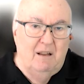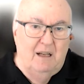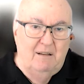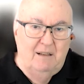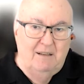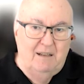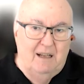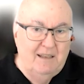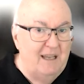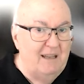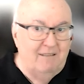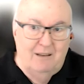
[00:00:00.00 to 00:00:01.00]

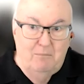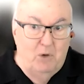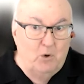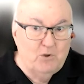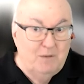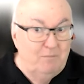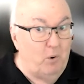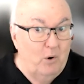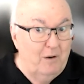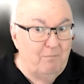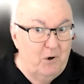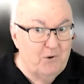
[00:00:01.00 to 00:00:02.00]
again, the most
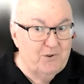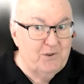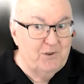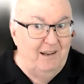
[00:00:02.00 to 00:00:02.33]
important person